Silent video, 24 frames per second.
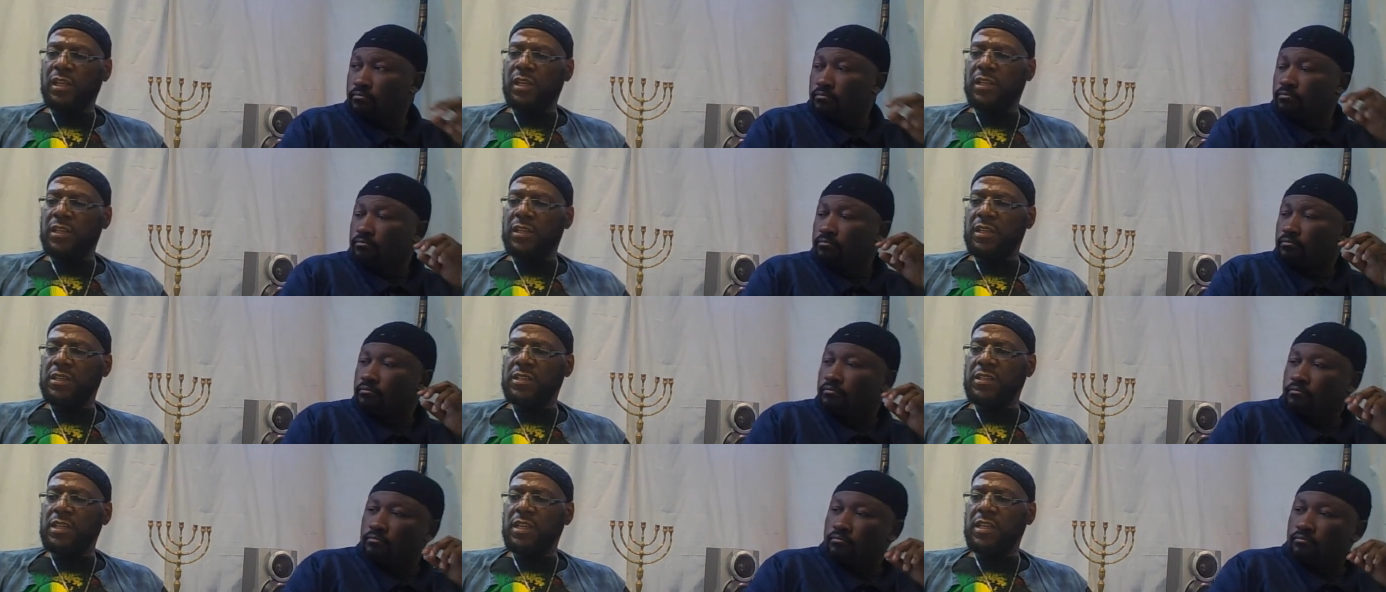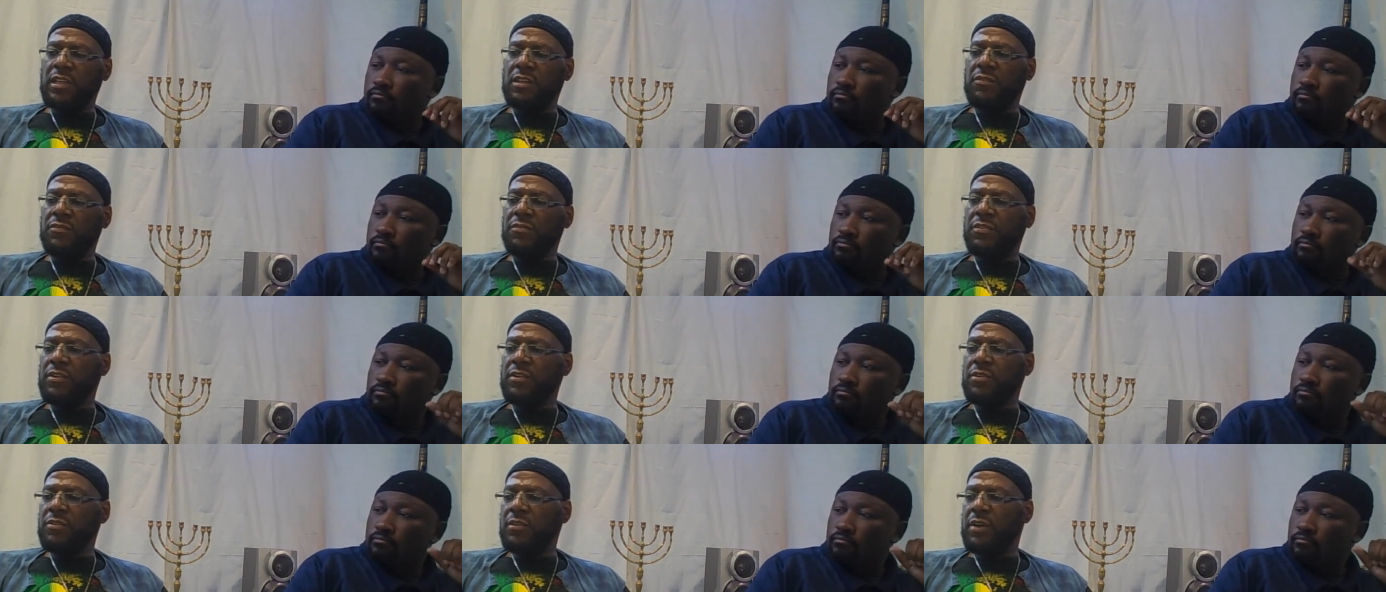Speaker 1: this
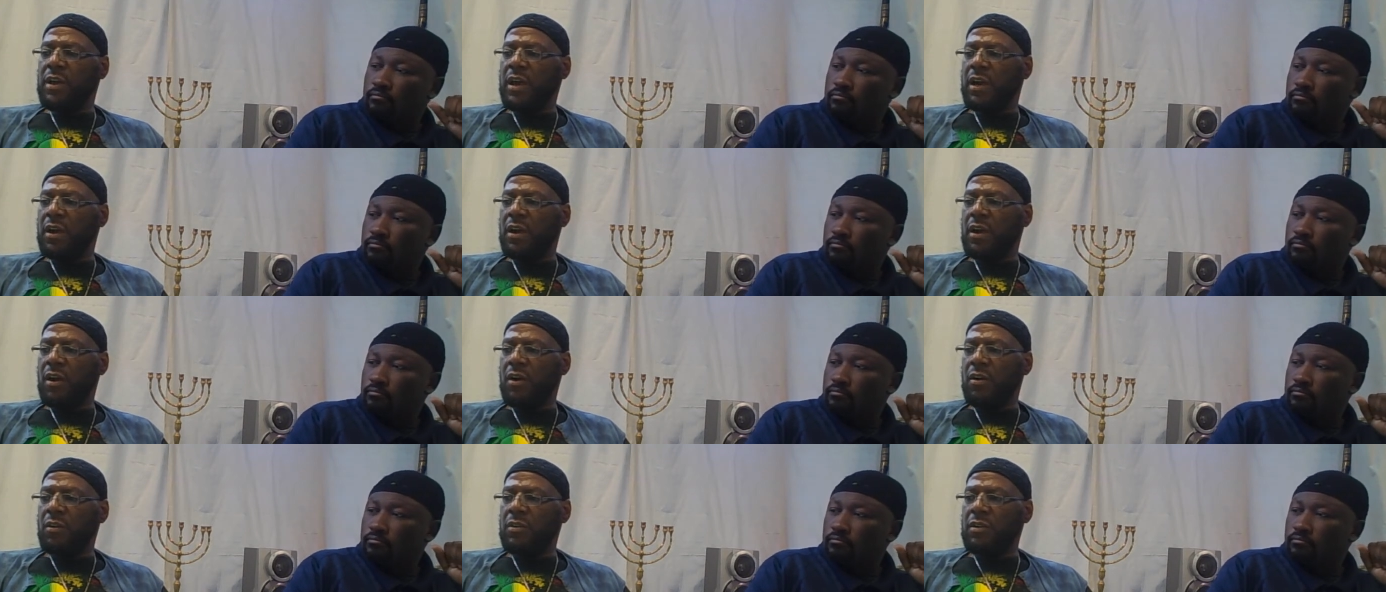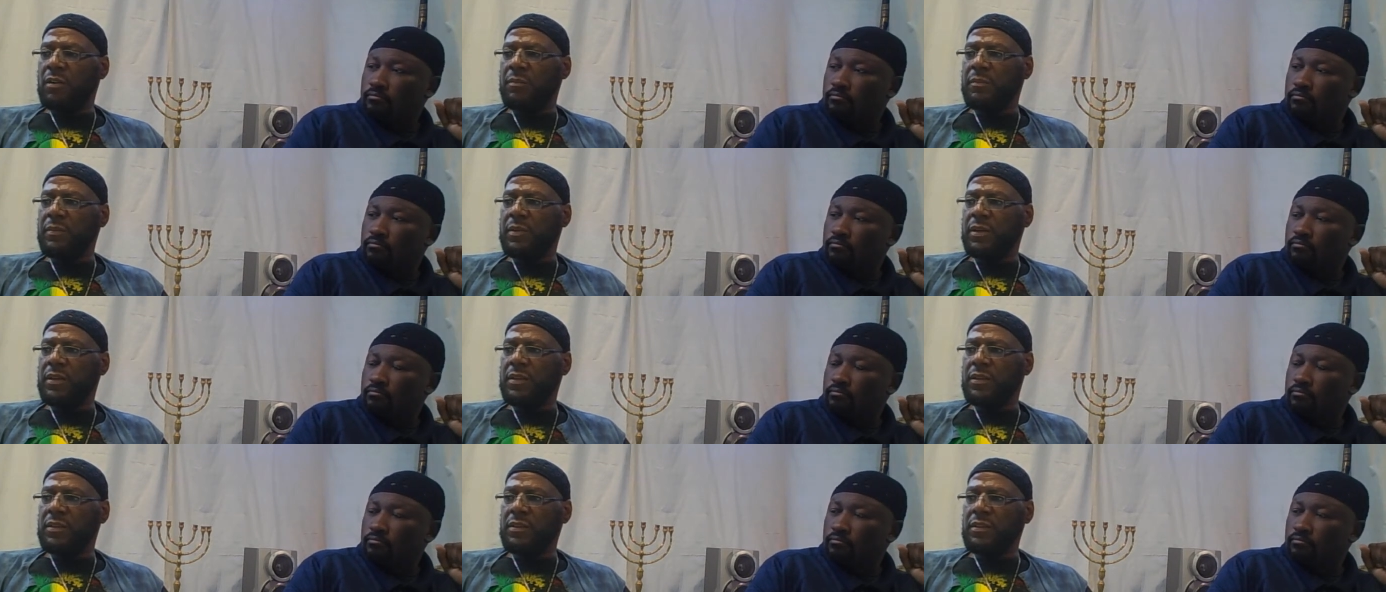individual got caught up
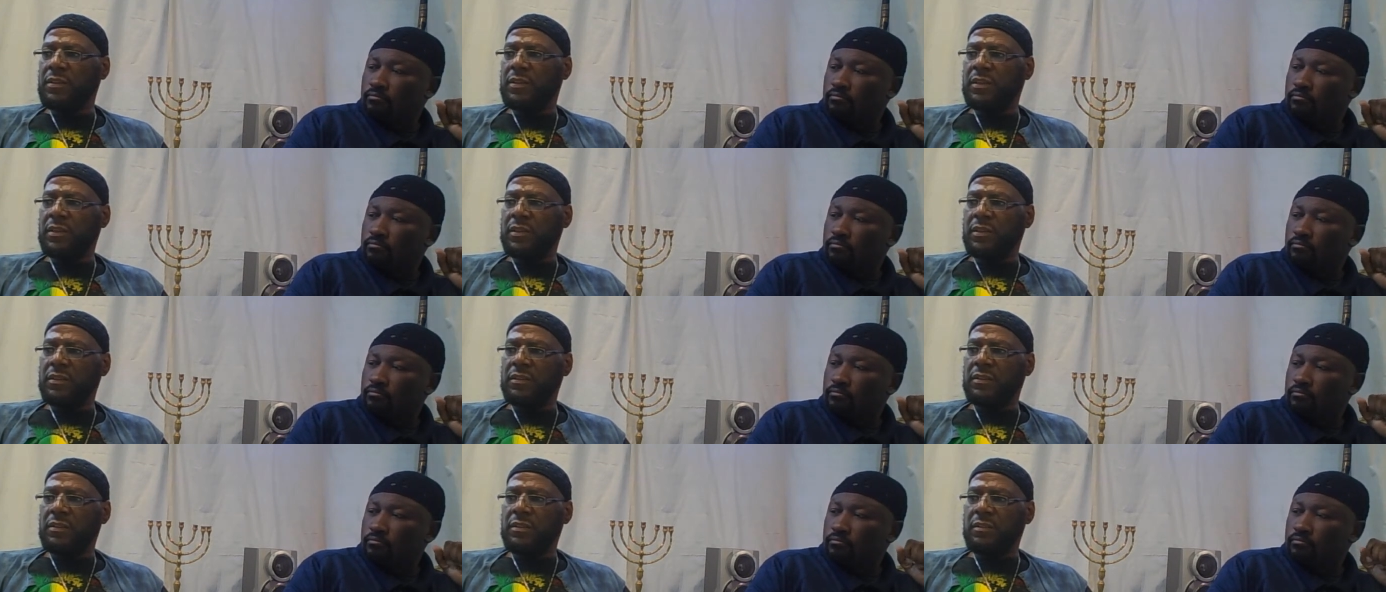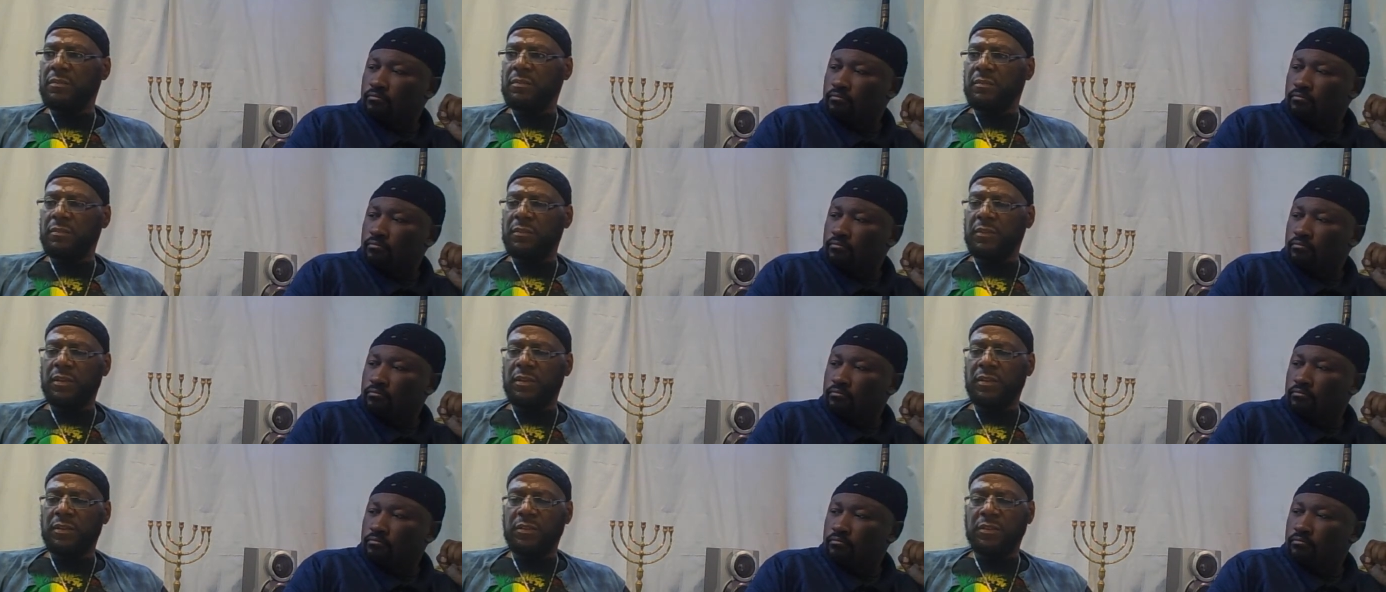in some
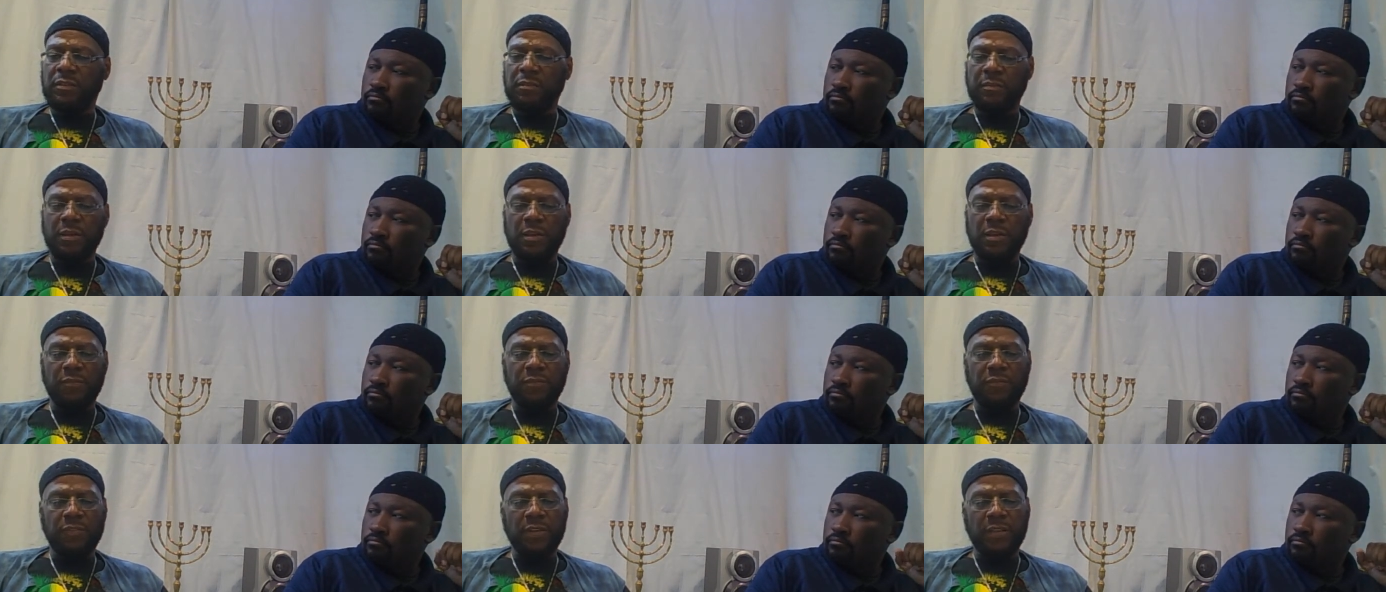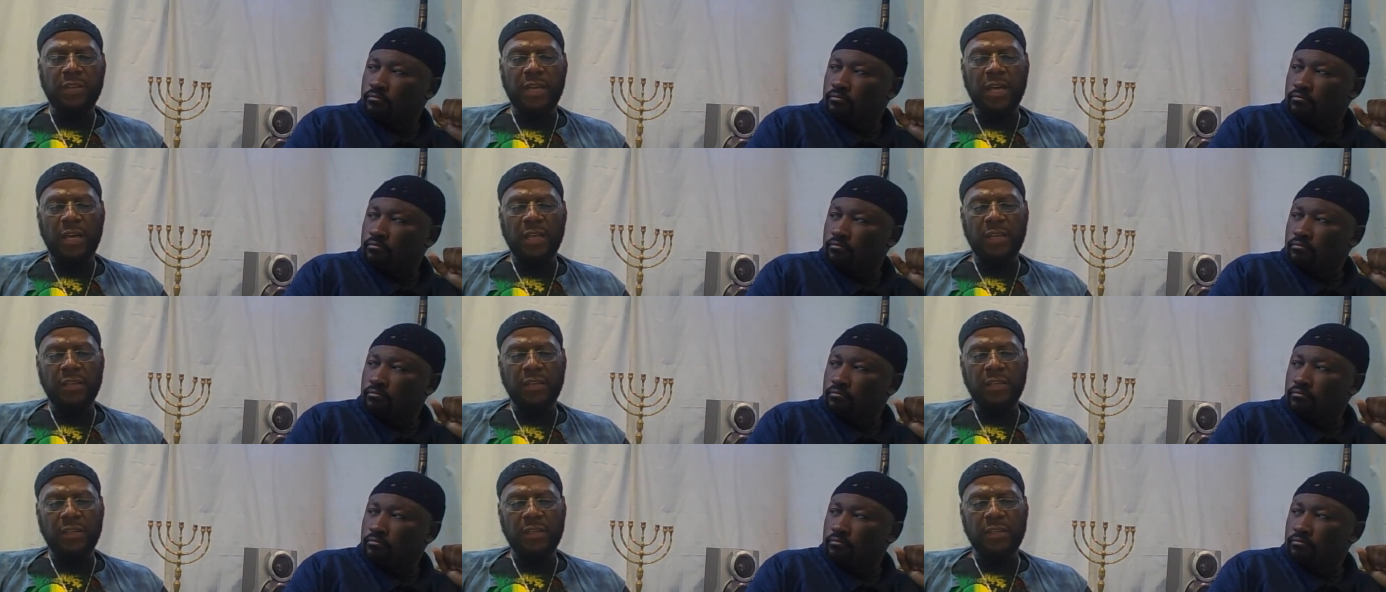some
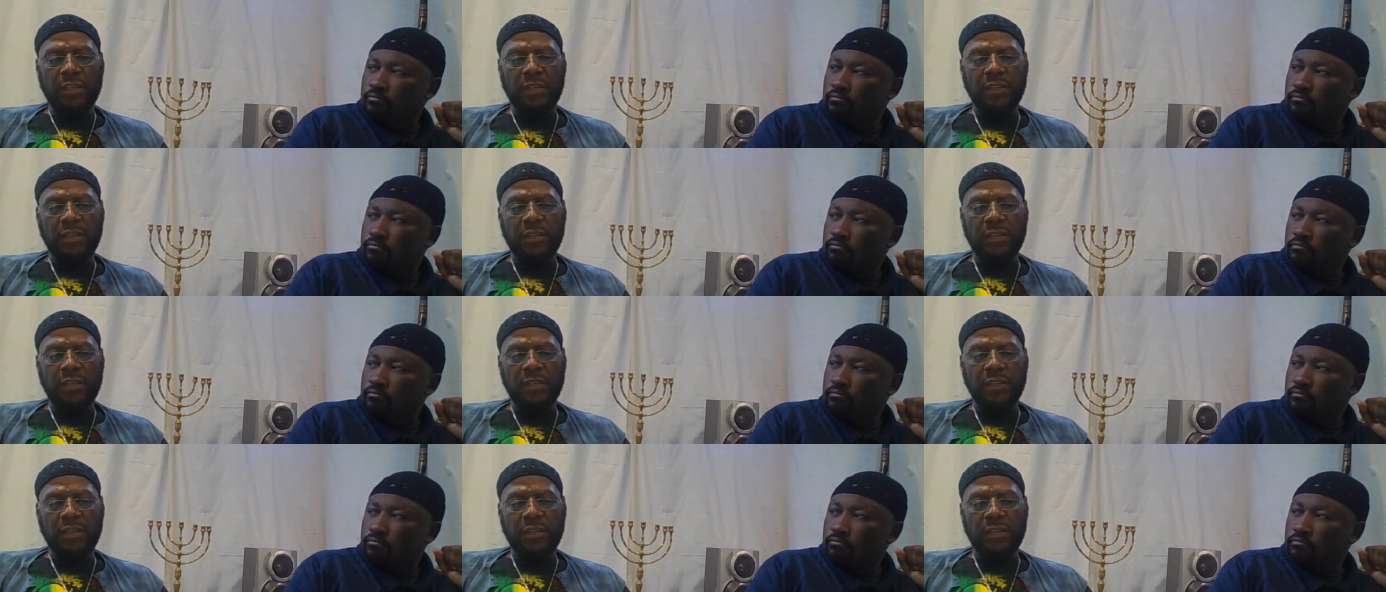infidelity,